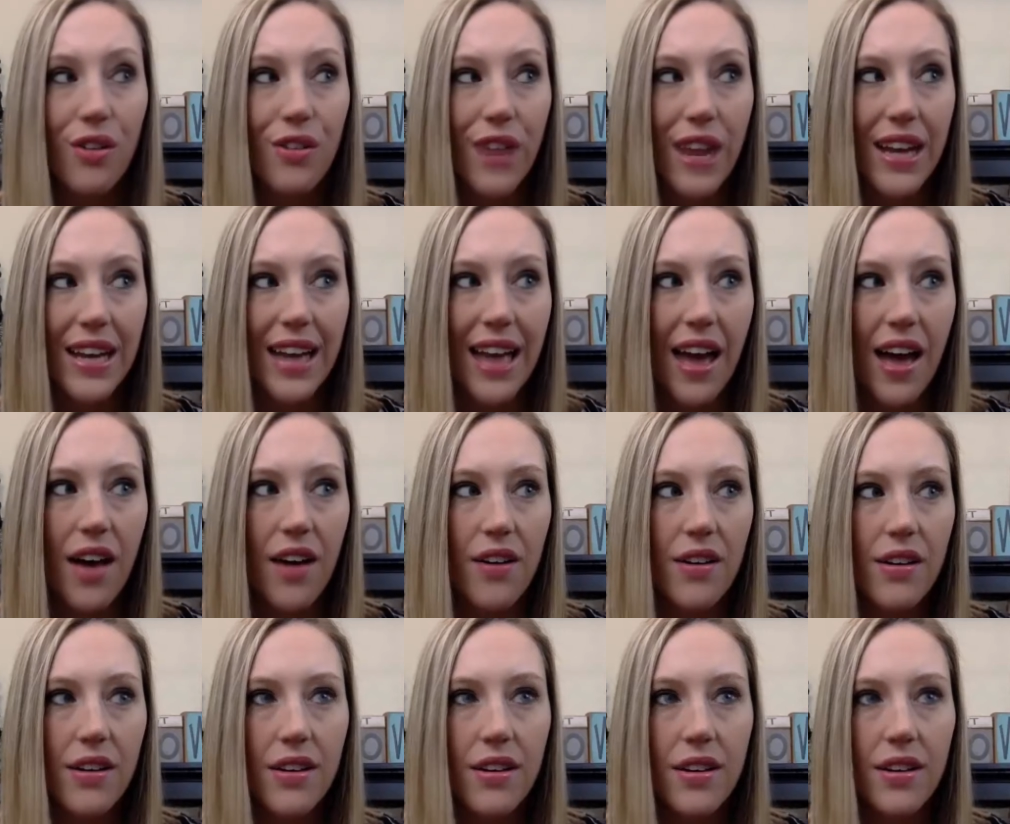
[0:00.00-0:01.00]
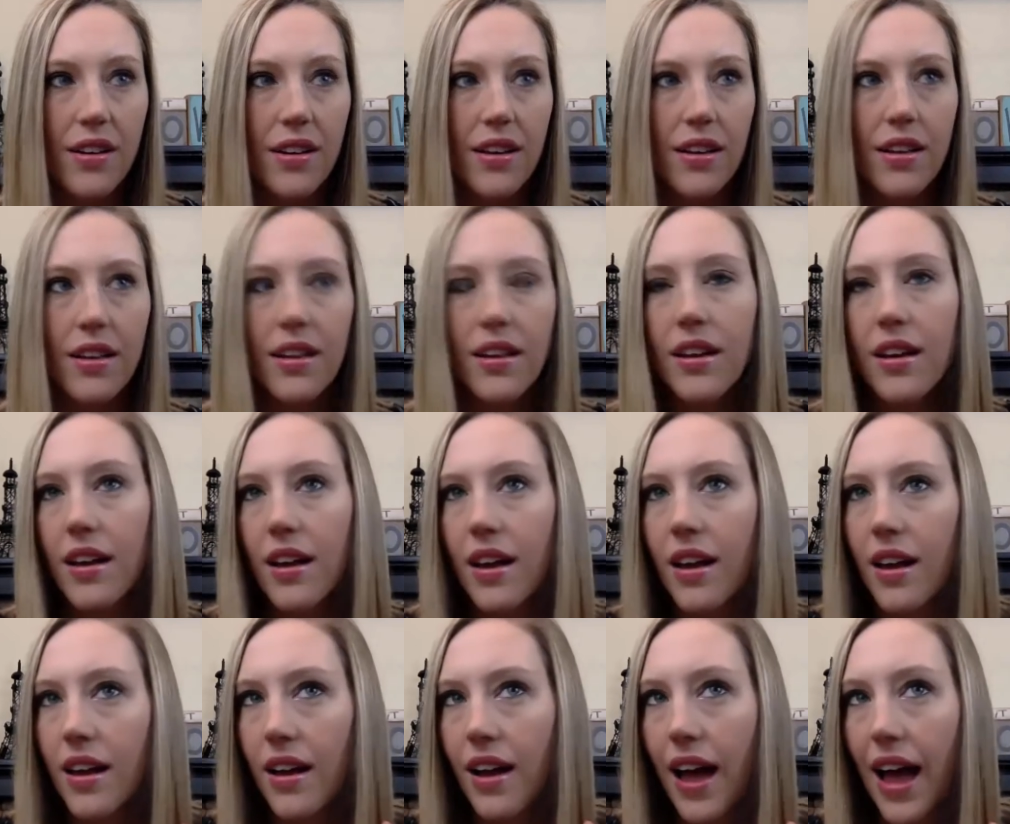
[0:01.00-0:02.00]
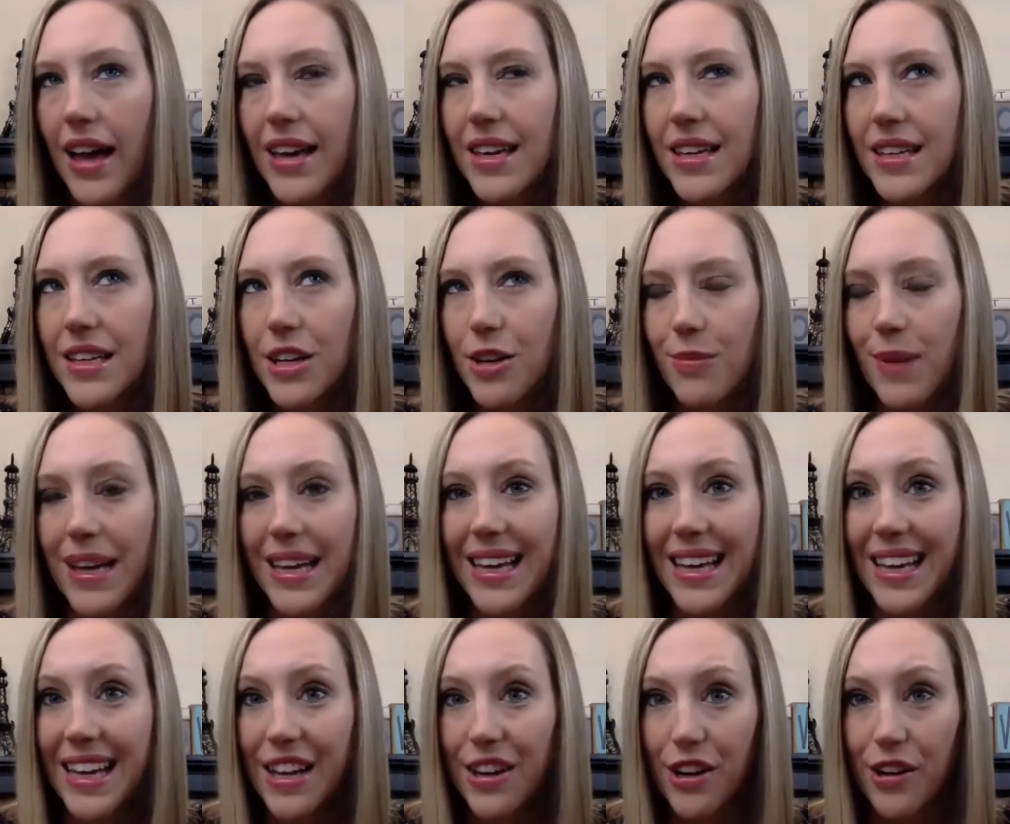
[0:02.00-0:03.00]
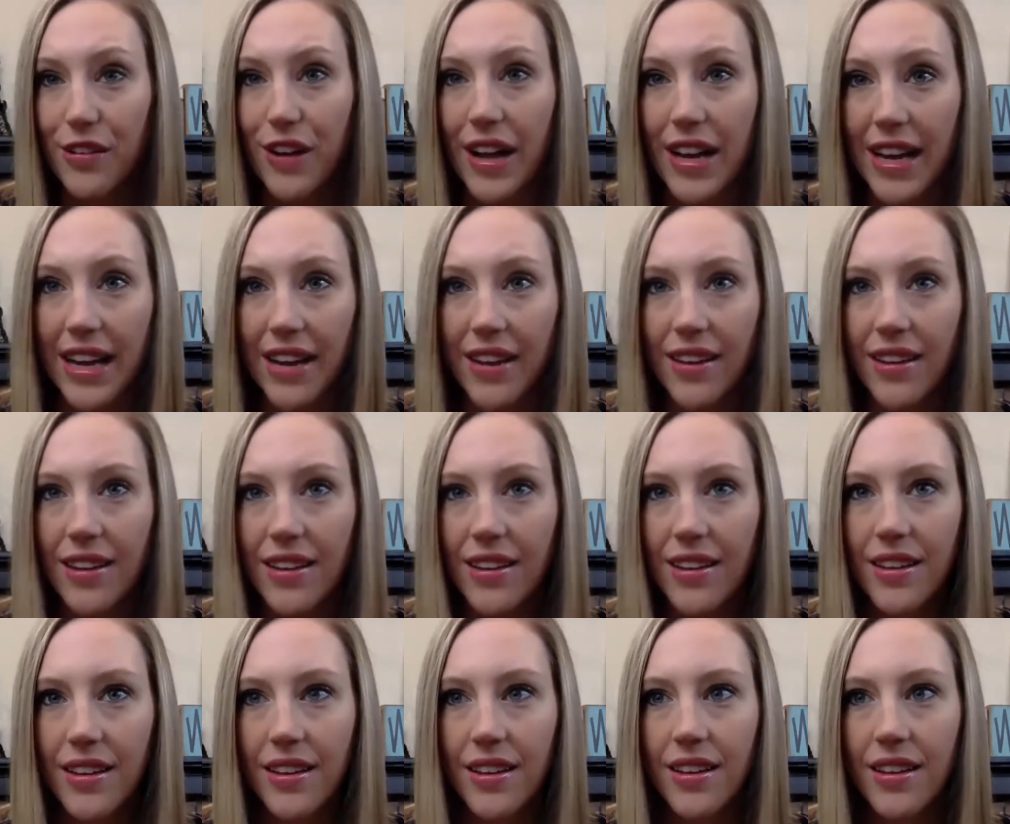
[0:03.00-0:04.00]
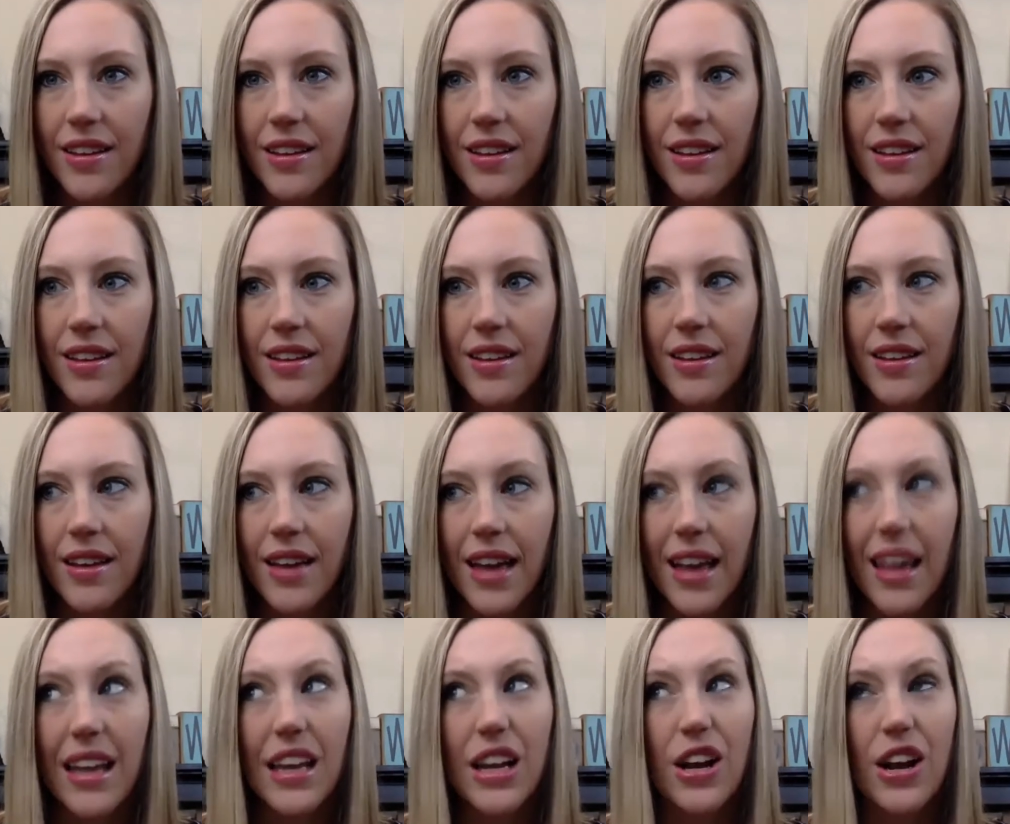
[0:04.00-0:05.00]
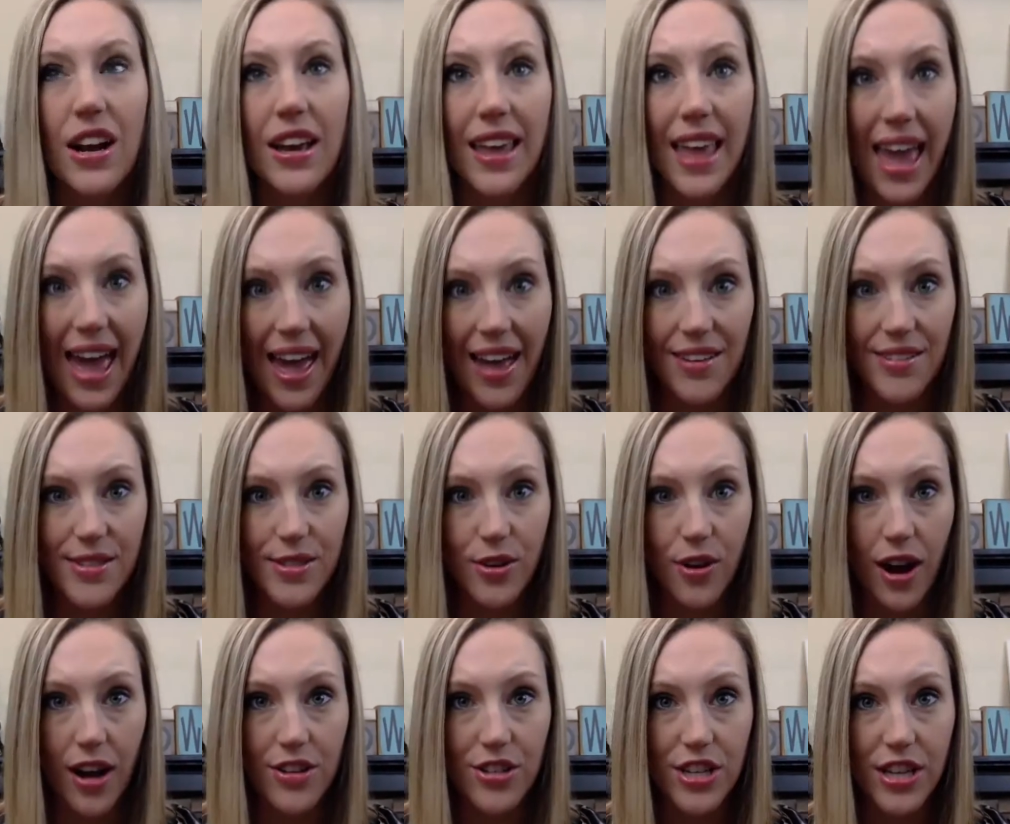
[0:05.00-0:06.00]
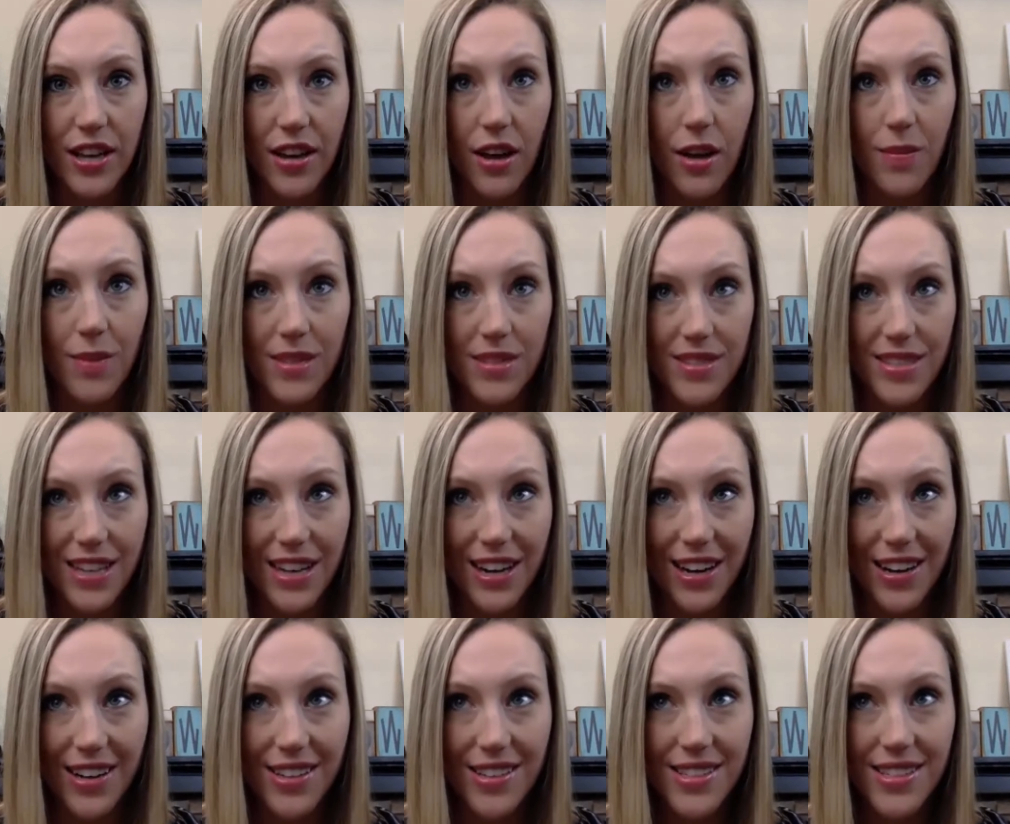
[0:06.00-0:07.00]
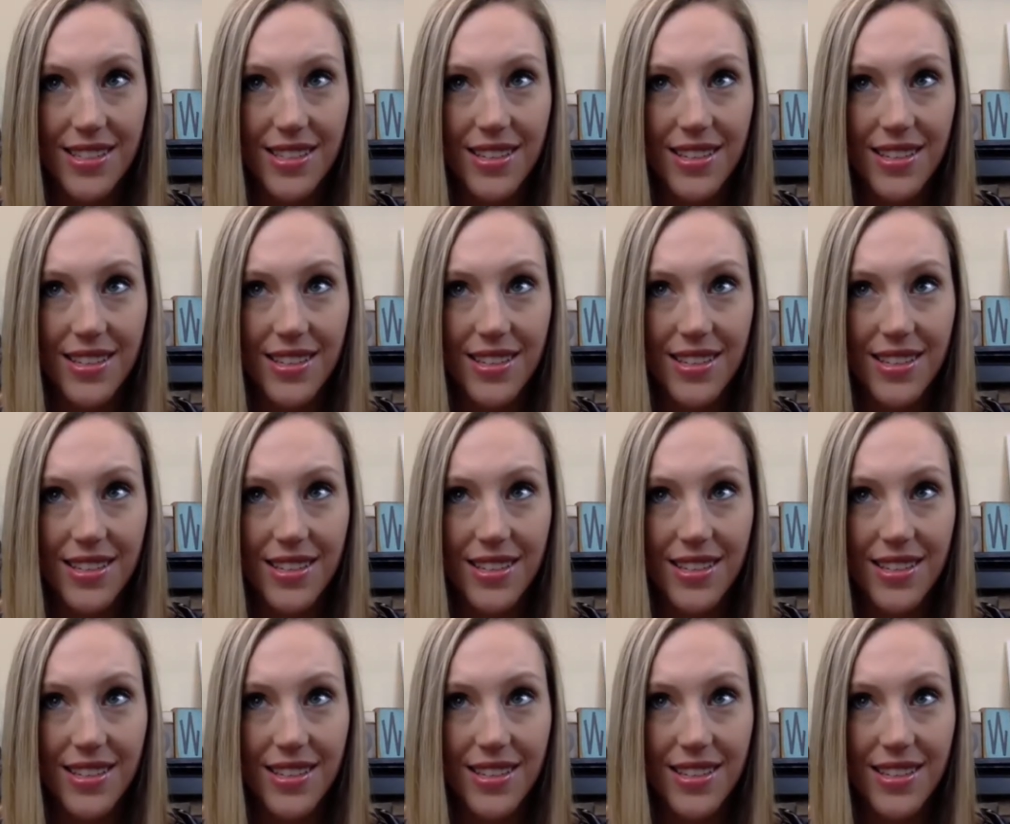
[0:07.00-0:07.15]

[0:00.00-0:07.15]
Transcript: Right now, I can hear my heater running. I can hear a cat scratching on my stairs.